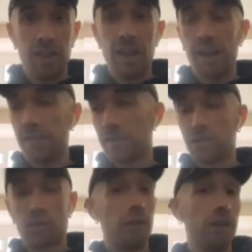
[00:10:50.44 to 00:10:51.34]
our
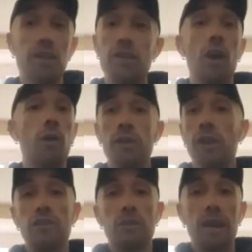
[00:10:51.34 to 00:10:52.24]
story that no one
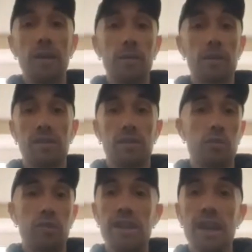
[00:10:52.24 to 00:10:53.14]
knows about, because it
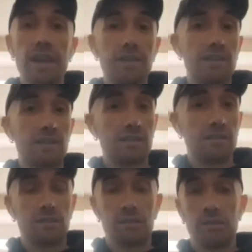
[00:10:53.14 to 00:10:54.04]
predates
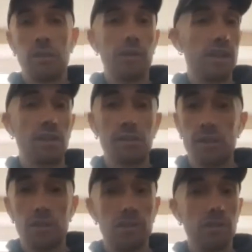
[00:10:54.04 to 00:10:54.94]
all the
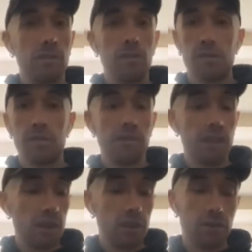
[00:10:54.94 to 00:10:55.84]
interviews and
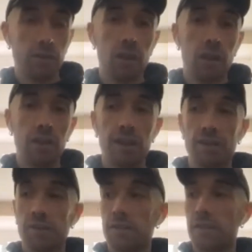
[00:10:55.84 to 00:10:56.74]
videos online and
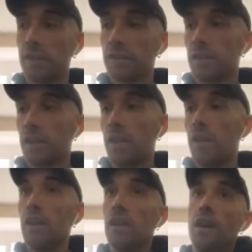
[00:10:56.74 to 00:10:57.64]
that sort of thing.
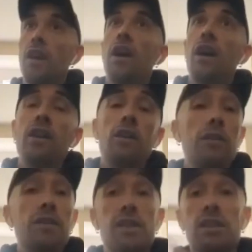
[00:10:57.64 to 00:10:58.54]
And
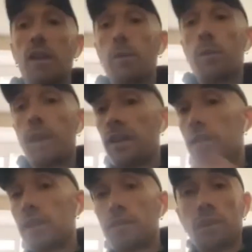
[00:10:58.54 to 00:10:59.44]
obviously, like, we had a
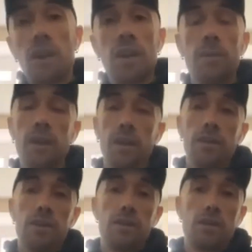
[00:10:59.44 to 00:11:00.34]
different lineup then,
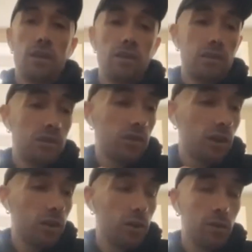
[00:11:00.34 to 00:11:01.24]
and it's good to
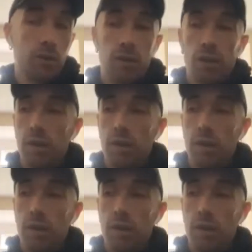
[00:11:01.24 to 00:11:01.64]
show, you